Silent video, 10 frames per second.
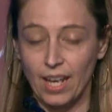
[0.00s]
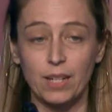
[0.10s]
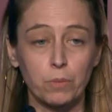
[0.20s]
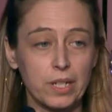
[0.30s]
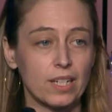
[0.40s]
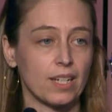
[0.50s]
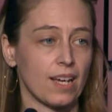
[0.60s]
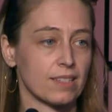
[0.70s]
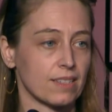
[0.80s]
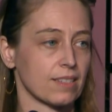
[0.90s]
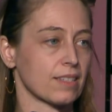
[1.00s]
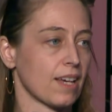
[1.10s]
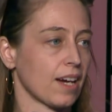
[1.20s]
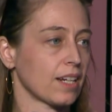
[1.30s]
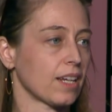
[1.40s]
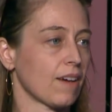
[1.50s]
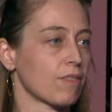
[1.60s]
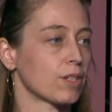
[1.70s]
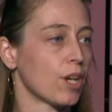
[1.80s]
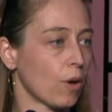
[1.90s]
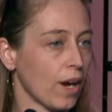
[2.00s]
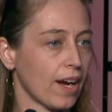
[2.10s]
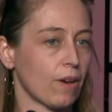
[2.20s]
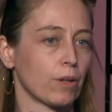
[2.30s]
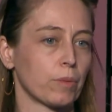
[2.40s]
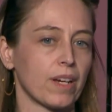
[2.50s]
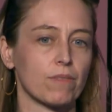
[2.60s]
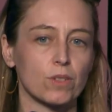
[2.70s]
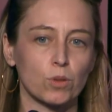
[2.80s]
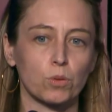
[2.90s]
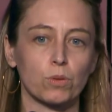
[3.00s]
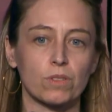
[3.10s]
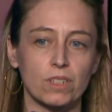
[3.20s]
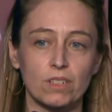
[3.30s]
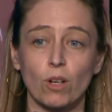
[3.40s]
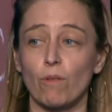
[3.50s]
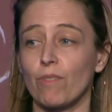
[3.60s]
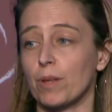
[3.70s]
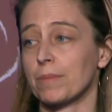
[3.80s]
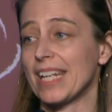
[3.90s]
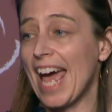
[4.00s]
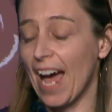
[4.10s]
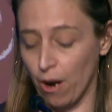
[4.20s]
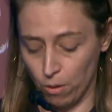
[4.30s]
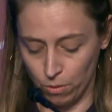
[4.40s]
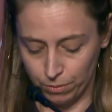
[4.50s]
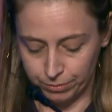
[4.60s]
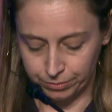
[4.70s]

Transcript: And we, as a society, have the know-how and we have the tools to solve them now.